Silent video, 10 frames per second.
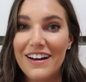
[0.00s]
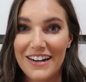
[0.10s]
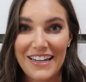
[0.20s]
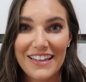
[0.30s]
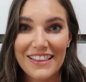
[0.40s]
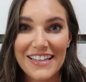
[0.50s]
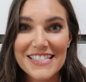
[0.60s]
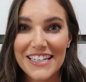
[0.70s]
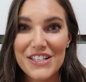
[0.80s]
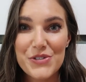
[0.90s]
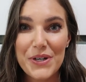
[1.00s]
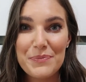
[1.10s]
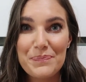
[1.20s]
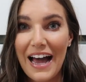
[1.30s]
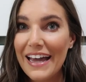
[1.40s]
All right, let's get into
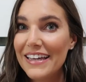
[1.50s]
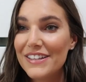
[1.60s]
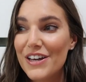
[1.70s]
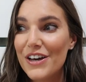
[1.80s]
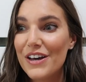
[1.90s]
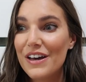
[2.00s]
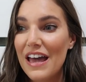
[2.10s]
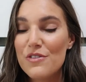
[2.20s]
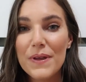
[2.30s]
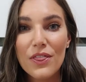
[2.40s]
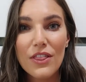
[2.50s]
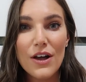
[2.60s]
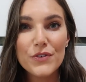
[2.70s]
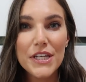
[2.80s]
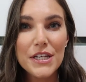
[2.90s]
it. I have been
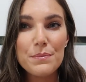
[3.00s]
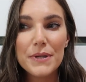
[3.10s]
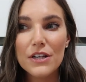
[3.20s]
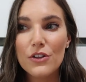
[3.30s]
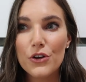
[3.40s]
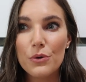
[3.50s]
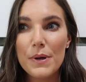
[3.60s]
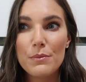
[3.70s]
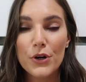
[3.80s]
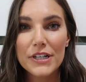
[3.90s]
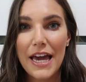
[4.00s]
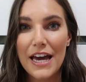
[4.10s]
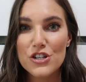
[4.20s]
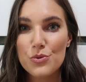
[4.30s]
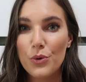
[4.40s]
loving being a little bit more
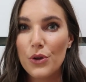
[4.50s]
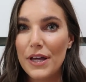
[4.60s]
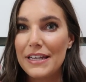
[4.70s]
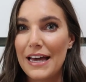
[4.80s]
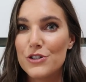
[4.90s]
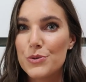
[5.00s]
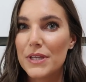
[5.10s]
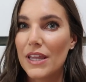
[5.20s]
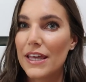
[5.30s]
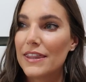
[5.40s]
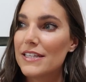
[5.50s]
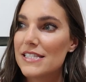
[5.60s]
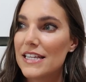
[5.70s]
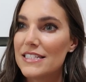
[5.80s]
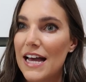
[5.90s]
casual and not doing like the
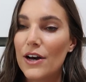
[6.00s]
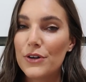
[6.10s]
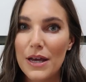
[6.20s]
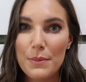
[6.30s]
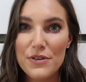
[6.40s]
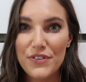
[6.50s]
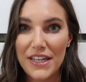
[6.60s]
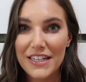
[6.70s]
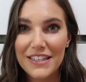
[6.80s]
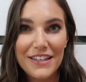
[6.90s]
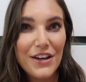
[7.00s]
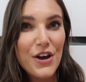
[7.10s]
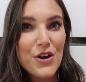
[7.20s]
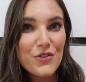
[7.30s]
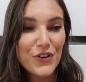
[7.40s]
sit down at my vanity
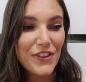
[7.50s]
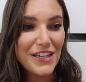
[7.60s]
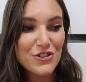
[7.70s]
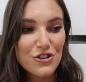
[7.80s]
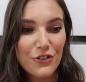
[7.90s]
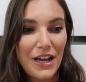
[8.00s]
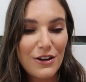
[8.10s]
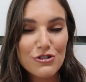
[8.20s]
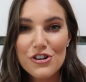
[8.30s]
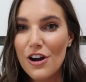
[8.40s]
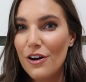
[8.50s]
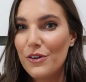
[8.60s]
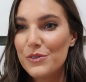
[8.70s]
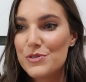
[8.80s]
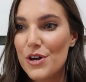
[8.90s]
for the intro and
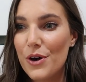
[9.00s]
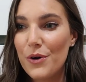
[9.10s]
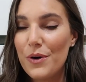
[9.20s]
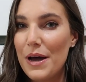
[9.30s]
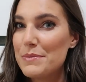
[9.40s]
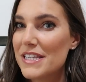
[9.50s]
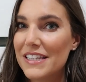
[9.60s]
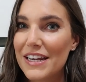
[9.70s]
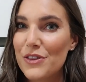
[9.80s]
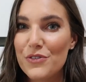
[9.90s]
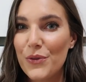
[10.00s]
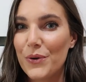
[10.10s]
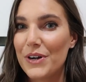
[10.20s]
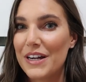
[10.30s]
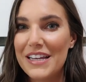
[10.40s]
outro. So I'm sitting on the
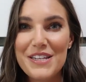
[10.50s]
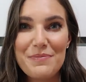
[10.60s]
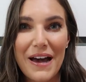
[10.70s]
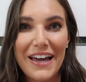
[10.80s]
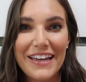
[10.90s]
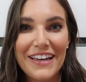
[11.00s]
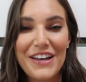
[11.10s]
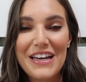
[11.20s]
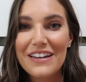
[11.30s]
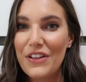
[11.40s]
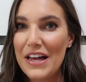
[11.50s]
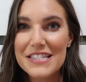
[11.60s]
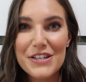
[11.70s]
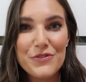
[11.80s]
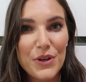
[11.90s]
floor in my
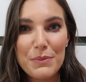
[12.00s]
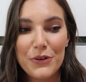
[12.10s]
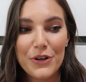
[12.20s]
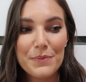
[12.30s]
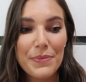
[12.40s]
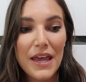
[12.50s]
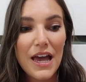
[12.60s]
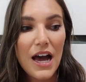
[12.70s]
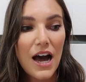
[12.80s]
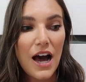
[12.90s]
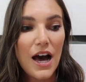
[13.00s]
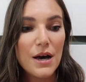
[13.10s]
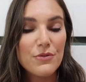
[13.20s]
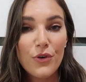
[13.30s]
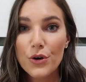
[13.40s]
closet filming room.
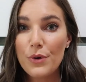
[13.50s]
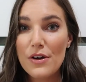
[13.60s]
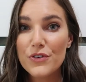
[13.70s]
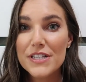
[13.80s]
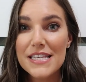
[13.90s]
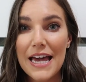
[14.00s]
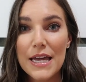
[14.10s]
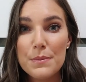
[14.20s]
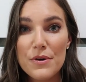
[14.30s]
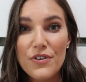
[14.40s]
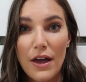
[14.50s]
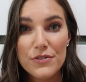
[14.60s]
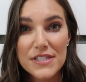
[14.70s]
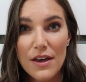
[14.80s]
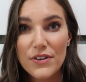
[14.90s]
Uh, for reference, I am
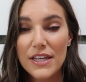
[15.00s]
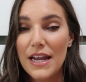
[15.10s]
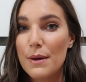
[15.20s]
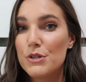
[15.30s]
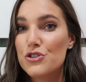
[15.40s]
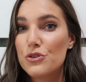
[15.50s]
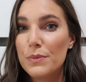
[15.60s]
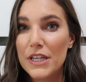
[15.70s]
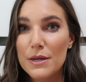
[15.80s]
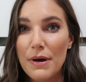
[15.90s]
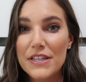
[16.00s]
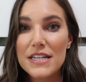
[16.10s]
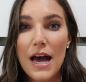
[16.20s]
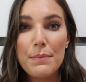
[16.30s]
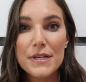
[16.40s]
5'7". I'm a true medium on the
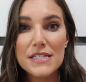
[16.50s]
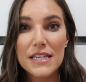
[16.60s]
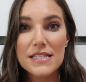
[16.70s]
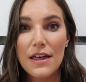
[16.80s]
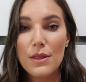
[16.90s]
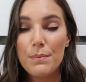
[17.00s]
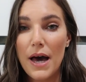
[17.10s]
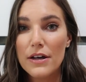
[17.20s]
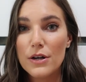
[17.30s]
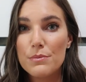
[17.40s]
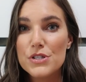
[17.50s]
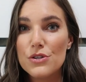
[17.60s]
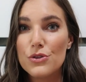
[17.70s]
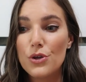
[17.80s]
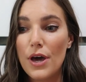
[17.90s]
top, a 6 on the bottoms.
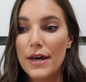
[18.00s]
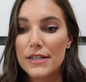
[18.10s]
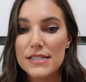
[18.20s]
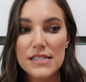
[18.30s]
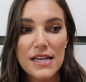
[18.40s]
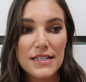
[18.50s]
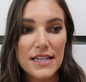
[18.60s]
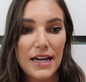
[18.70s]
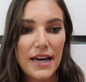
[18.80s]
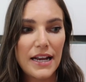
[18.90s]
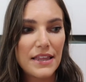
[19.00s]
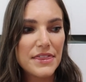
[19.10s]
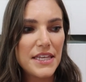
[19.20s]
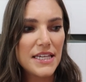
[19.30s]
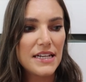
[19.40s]
That is the size I got, I
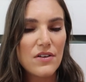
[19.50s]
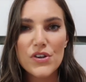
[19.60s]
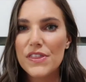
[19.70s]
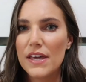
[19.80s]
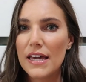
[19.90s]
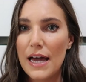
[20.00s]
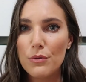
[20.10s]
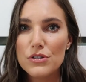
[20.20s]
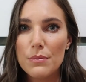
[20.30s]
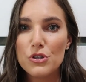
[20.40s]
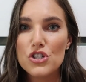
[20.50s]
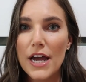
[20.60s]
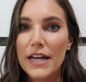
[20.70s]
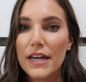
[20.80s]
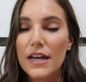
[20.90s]
think, in everything. I will double
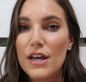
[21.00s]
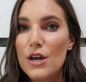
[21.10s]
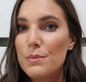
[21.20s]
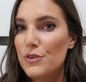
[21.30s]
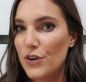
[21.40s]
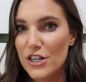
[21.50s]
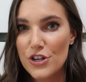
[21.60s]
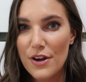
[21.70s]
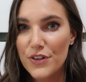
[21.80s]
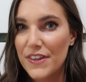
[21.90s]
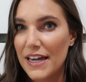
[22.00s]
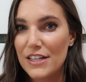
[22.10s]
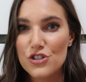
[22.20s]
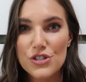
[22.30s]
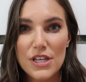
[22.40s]
check before I try everything
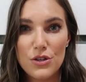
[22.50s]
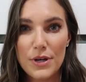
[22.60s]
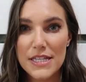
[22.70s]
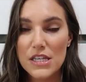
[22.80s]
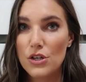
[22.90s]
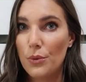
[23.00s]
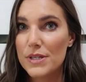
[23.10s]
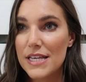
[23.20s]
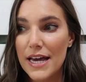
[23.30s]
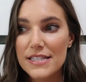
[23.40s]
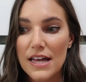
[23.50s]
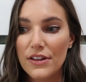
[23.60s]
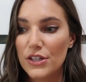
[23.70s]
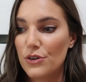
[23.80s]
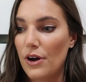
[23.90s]
on just so that you guys can know what size. I'll
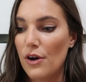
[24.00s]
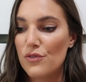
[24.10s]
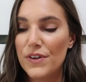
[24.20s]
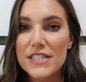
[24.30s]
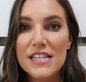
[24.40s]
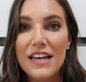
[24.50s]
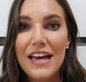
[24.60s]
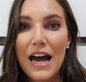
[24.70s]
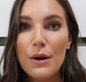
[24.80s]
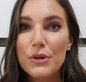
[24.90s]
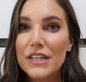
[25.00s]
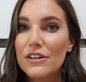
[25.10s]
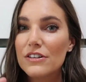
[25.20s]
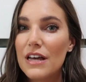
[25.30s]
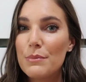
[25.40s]
let you know how it fits. I will link
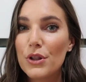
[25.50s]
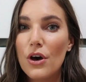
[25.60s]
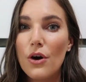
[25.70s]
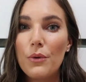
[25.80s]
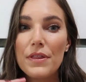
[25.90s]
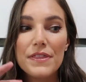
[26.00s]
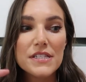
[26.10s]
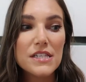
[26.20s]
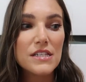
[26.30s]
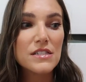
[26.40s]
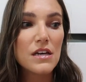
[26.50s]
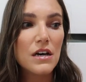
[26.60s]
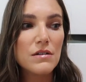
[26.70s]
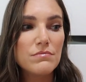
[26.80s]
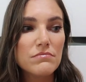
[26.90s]
it all down below. This is,
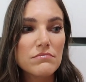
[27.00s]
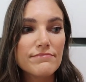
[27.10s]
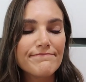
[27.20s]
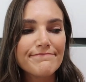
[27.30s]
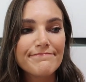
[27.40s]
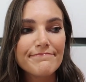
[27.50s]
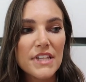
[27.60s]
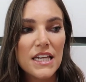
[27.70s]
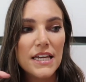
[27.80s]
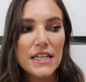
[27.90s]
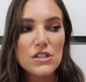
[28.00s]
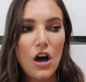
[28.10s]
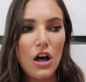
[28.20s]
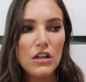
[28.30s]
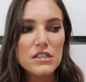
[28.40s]
it's
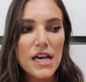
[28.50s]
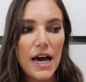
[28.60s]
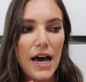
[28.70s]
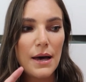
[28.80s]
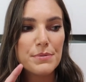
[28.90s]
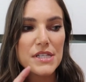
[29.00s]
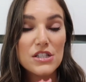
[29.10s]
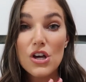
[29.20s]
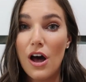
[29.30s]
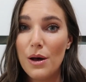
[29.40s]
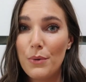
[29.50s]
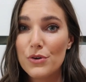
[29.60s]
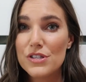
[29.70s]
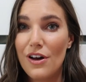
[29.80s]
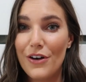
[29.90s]
all tops. It's
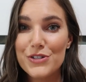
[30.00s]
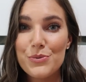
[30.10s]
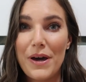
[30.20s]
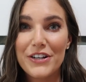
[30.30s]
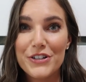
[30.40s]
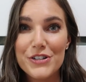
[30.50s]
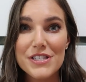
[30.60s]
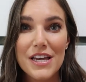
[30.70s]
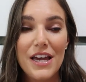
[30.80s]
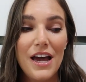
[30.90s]
almost all sweaters.